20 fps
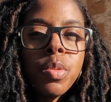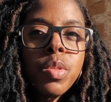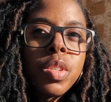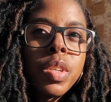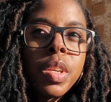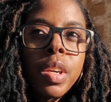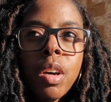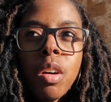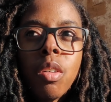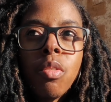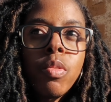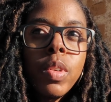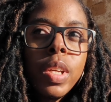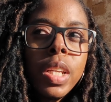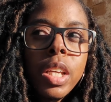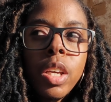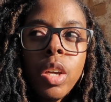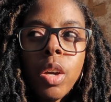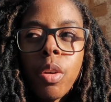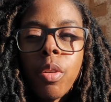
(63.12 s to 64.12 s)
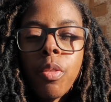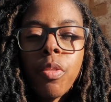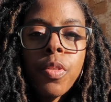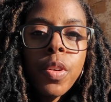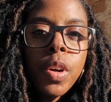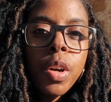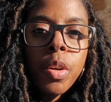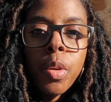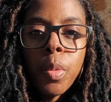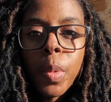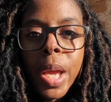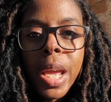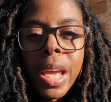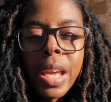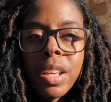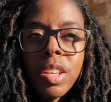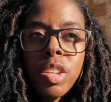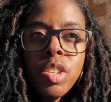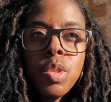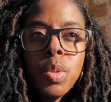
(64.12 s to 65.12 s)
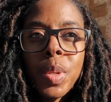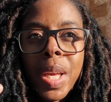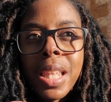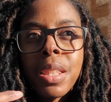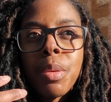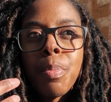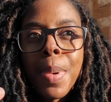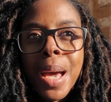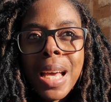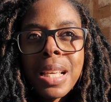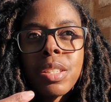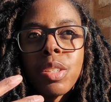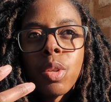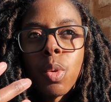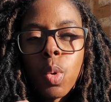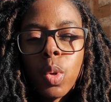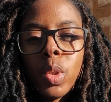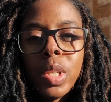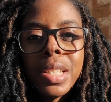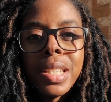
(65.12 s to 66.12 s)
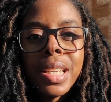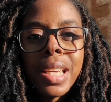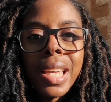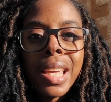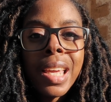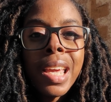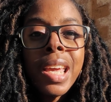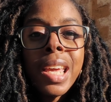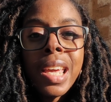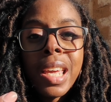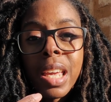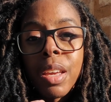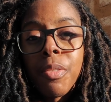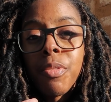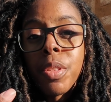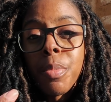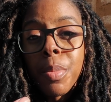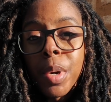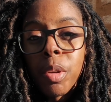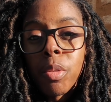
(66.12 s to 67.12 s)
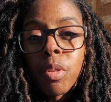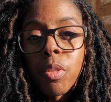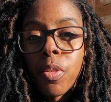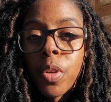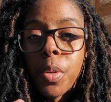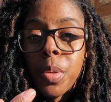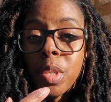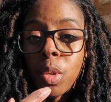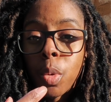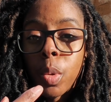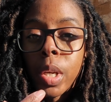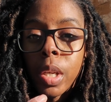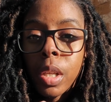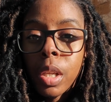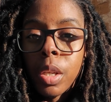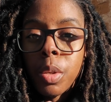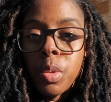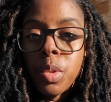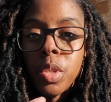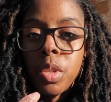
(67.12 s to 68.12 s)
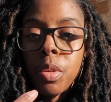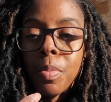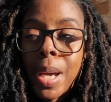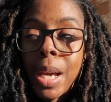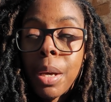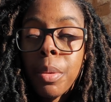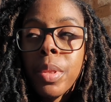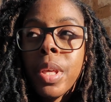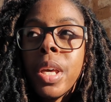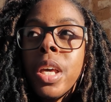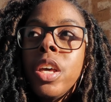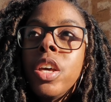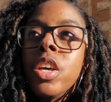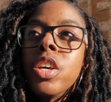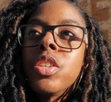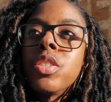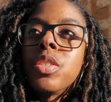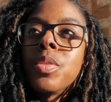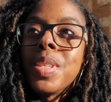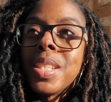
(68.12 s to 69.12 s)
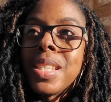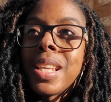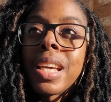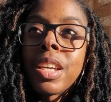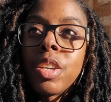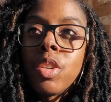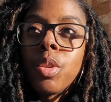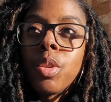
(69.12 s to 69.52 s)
so you can't really go far away because you'll get the best quality if the microphone is quite close to your mouth. So the second